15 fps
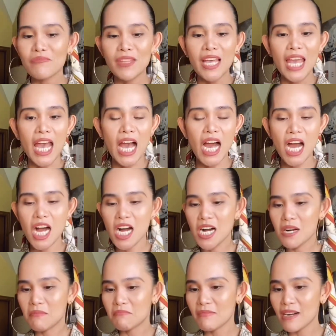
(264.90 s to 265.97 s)

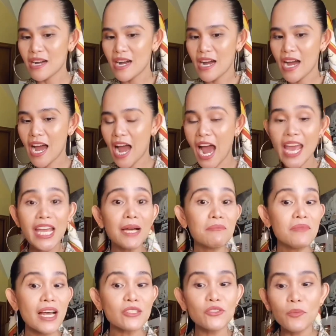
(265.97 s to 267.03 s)
I am
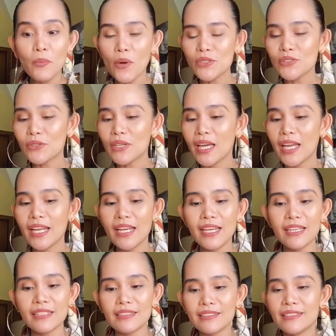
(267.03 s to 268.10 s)
not supposed to get
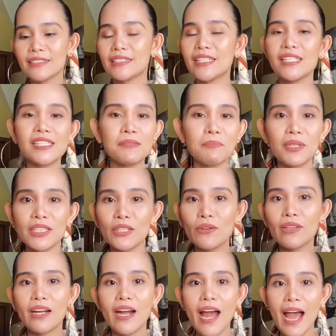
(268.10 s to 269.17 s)
it, this
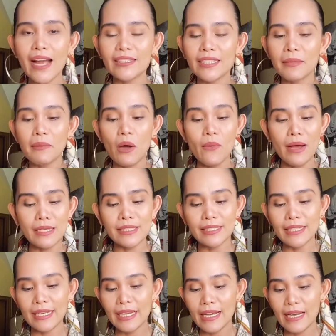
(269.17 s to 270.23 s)
particular item. I was
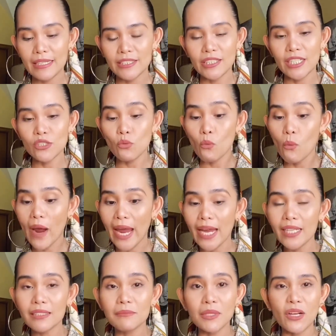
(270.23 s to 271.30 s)
gonna just
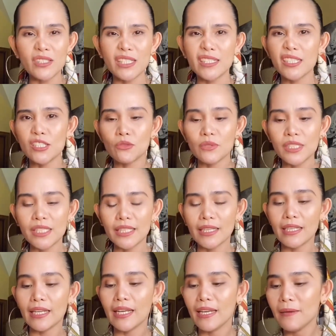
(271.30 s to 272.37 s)
wait because I just
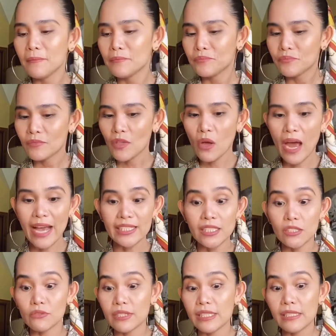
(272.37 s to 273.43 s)
recently
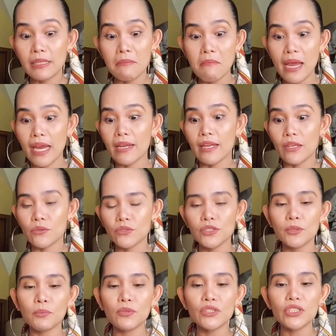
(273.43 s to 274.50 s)
made a
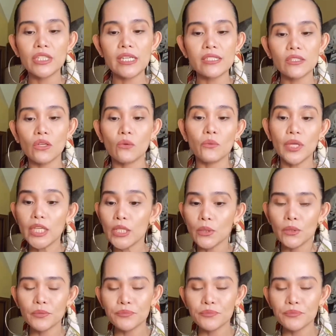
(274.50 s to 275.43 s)
huge purchase, or we do.